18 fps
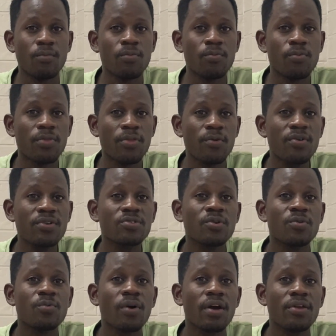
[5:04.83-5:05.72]
the
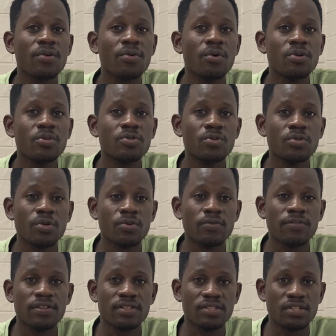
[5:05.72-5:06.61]
reason why you go to your
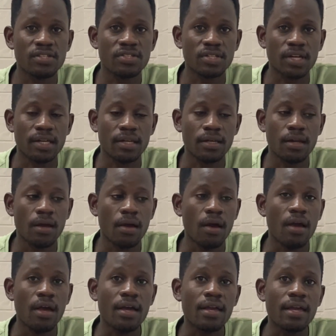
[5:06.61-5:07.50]
physician,
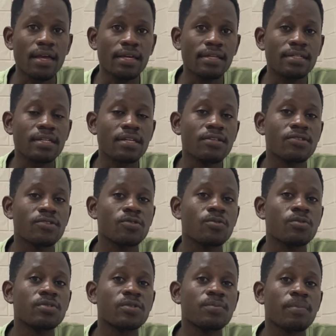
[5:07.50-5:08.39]
it is
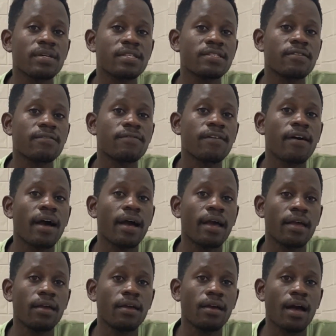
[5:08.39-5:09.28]
to
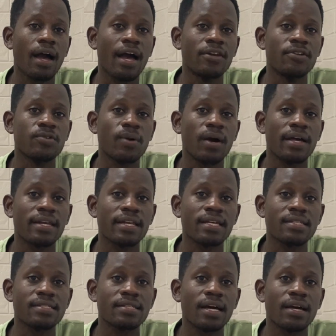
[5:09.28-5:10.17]
specify and to
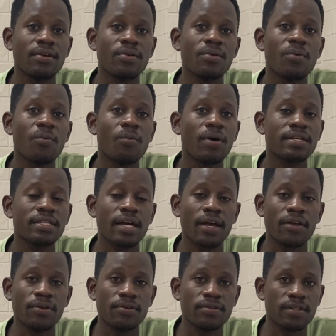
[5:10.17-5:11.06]
understand what are
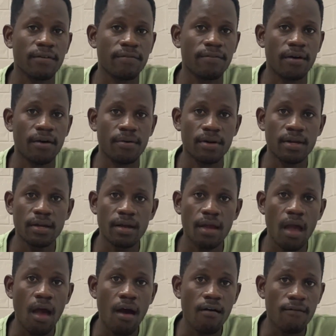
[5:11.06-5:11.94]
you suffering
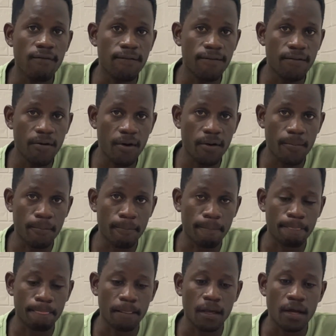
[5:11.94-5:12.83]

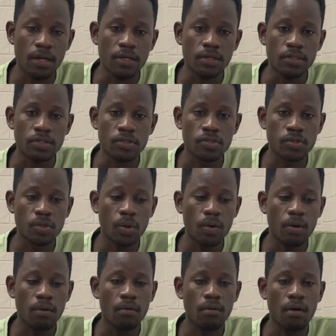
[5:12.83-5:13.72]
from.
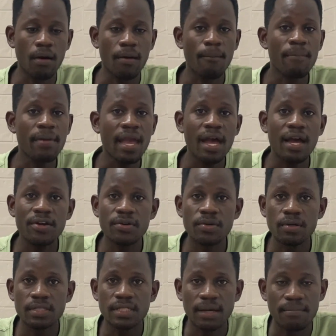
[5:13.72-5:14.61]
So me, a
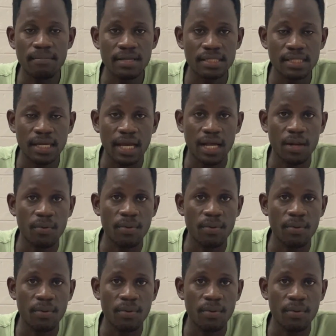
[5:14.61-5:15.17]
doctor, basically,